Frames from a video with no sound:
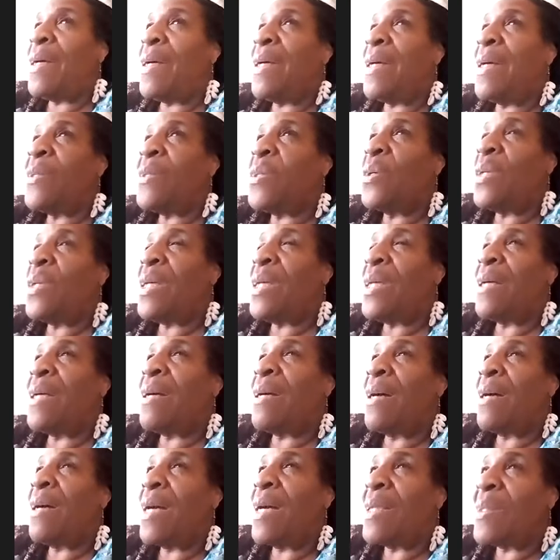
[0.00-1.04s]
so the
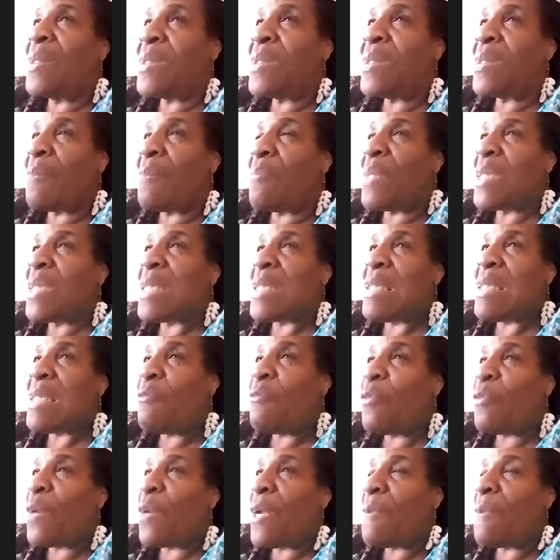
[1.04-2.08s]
concept is
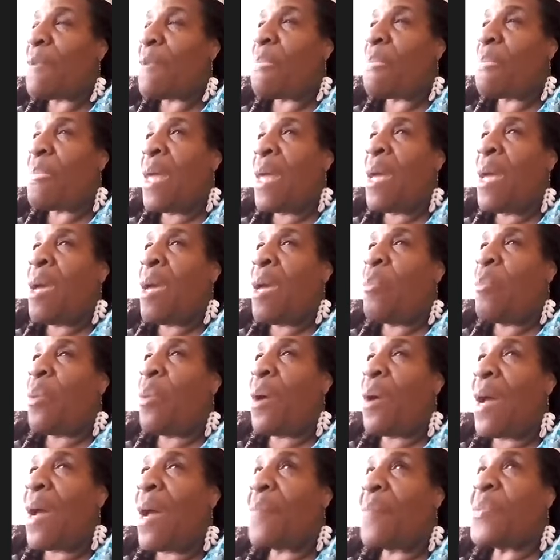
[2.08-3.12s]
different,
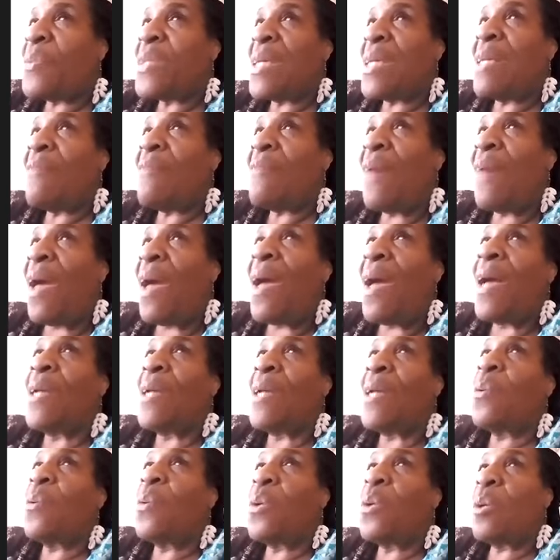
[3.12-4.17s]
perhaps, than if I
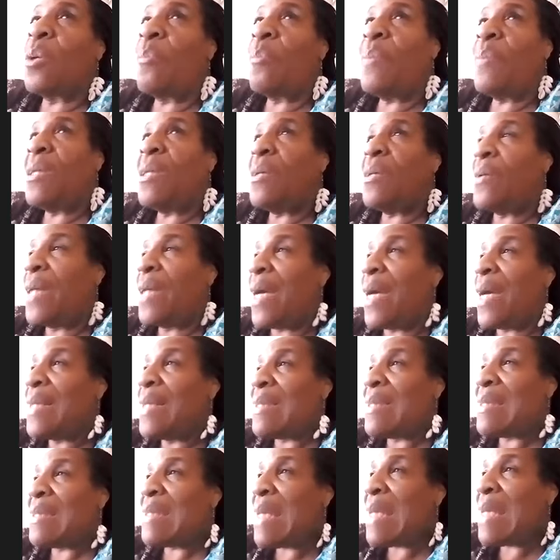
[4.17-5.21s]
had grown up in the United
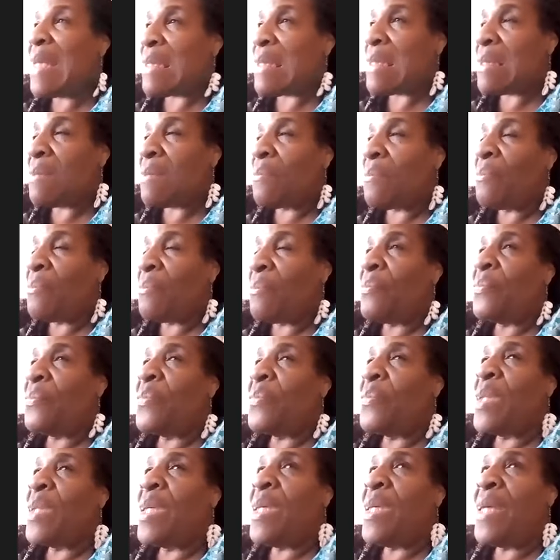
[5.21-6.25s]
States.
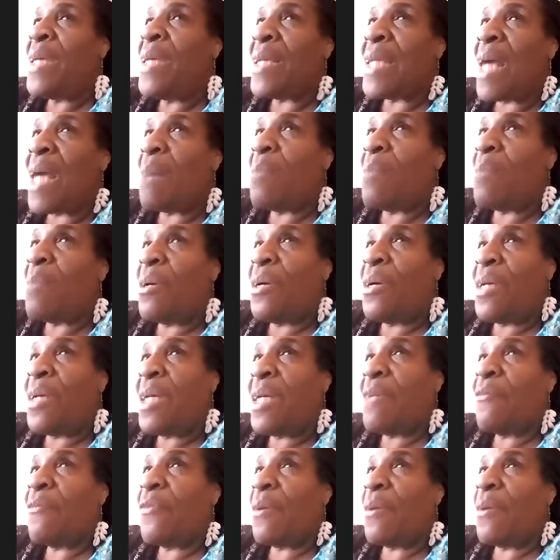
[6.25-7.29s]
Yet I'm learning
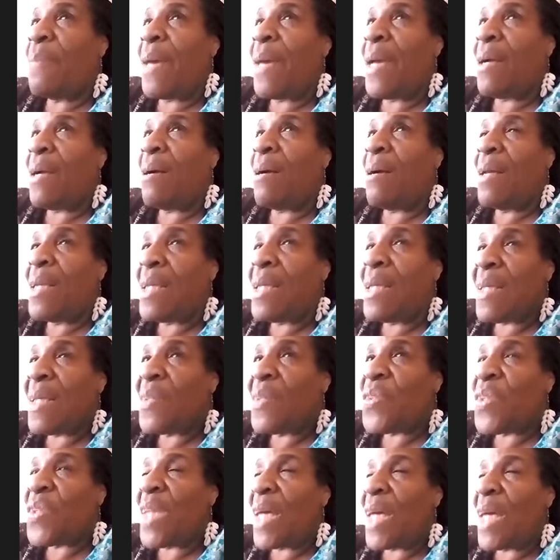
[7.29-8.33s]
from my colleagues
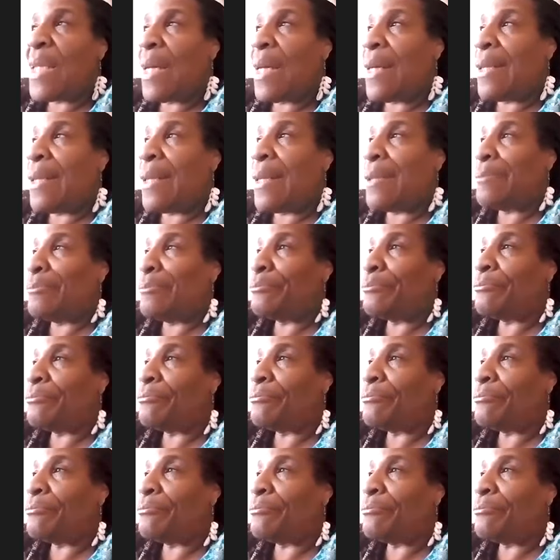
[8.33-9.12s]
that um,